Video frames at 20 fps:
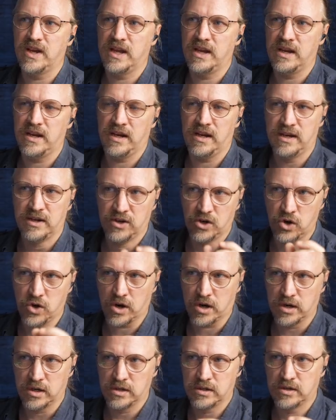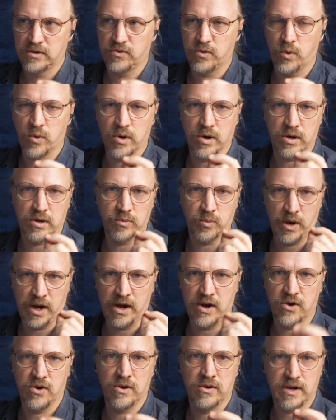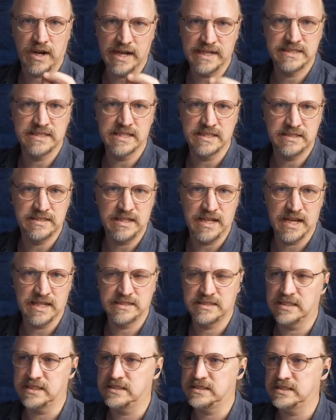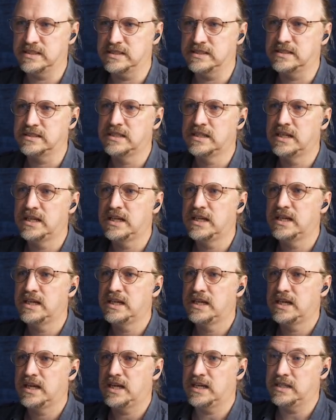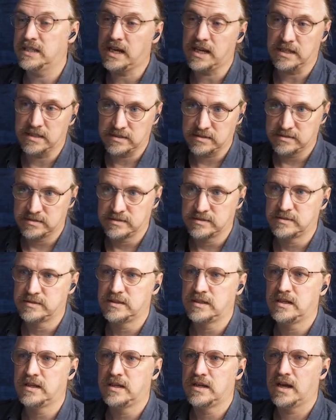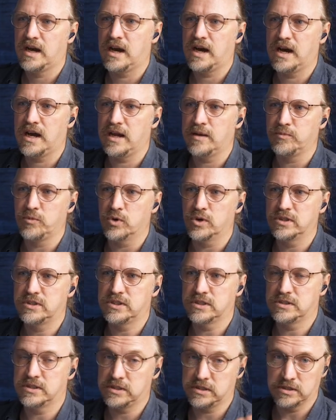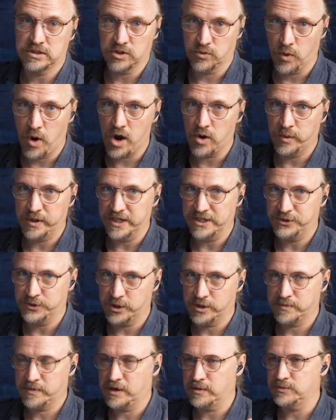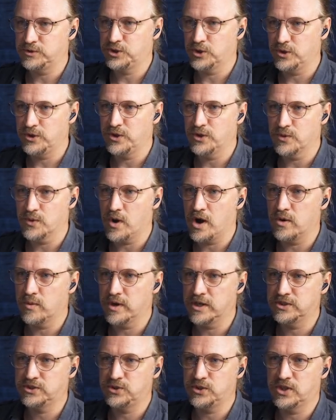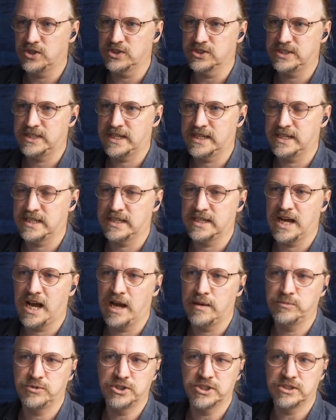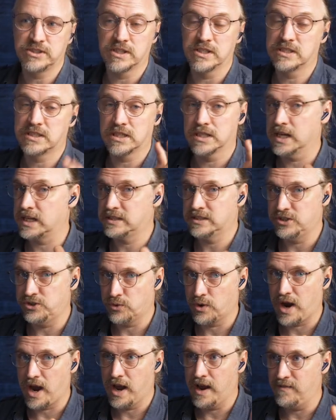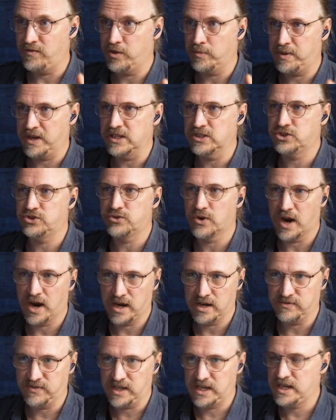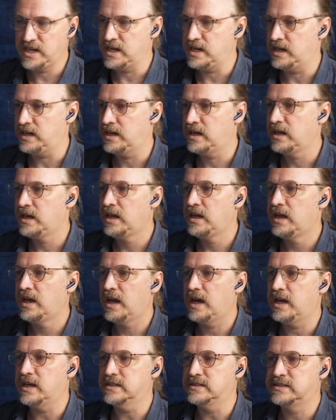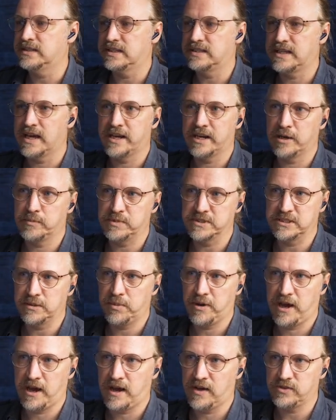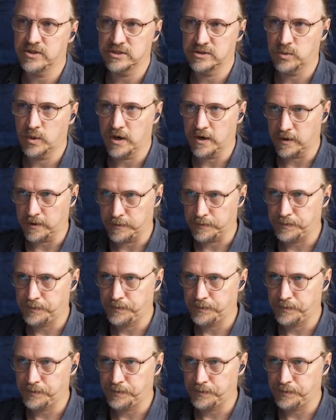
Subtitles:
a hook for where SSD assets is. And then I'm going to, this is the wrong way to do it, but I'm showing you the wrong way so you understand it. I'm just going to select the drive, the base drive, E, and set that up as a path as well.